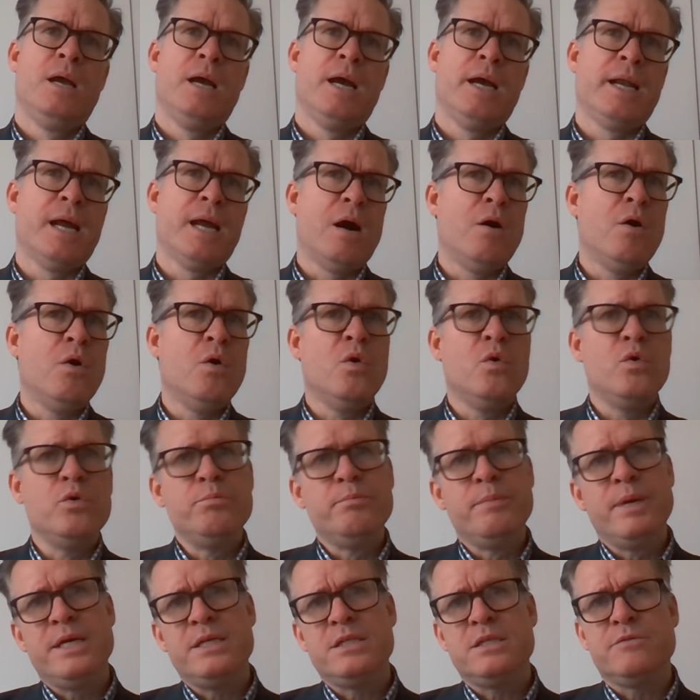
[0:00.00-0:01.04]
And our
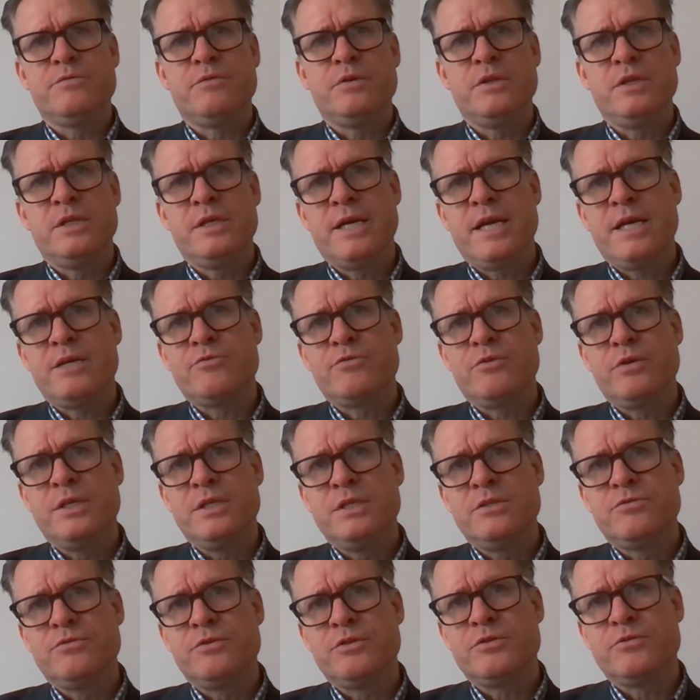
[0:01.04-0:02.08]
own measure for the natural
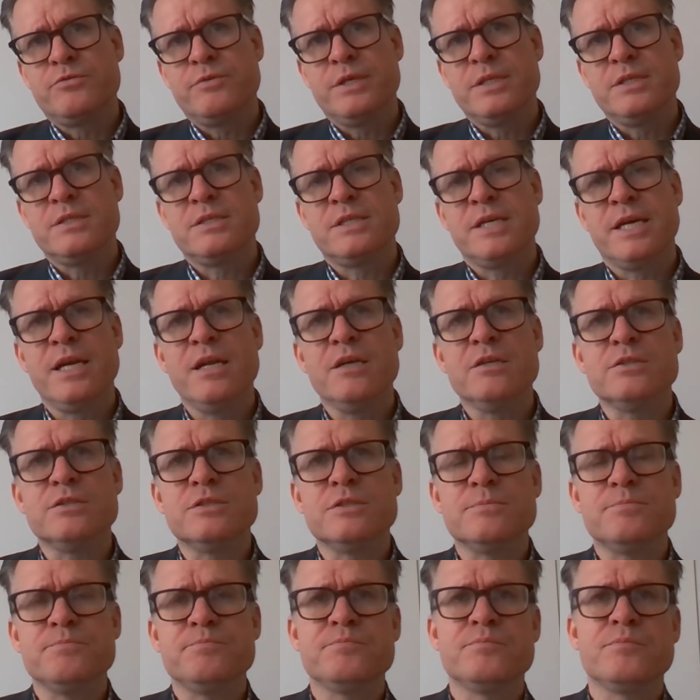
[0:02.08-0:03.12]
interest rates tell
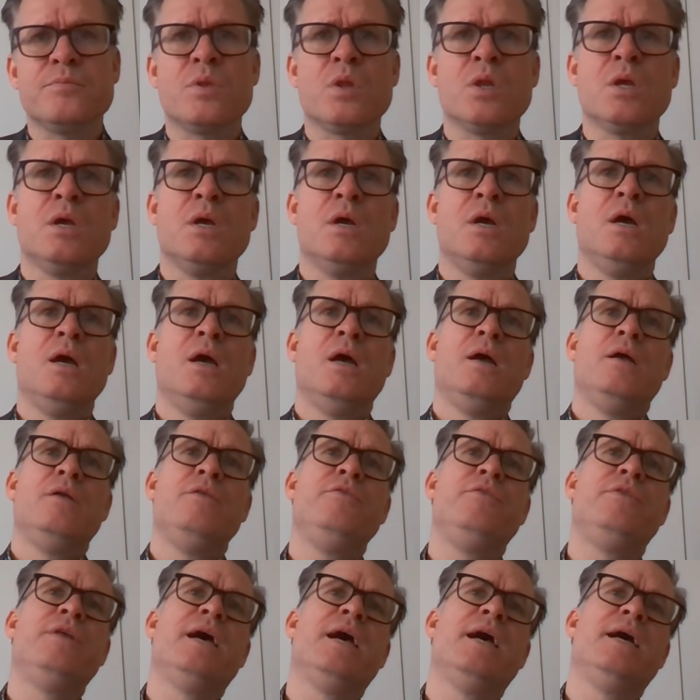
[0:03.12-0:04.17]
us
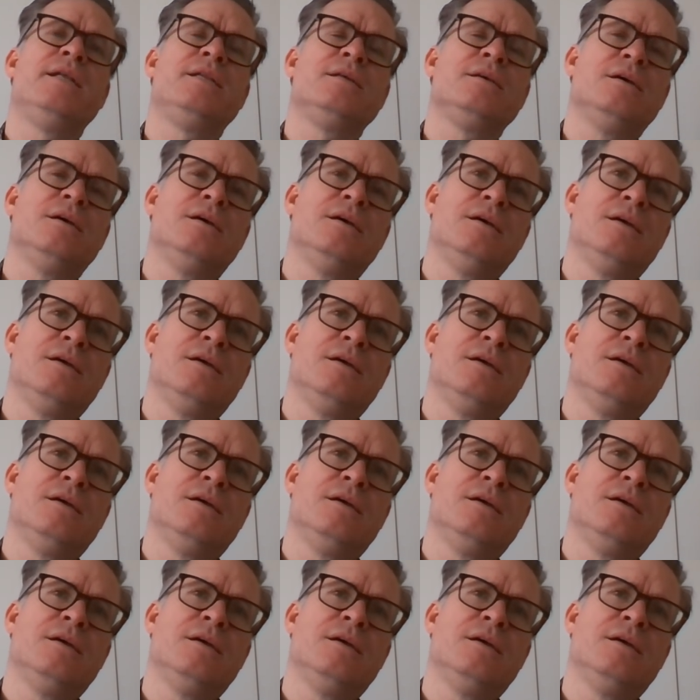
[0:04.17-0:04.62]
that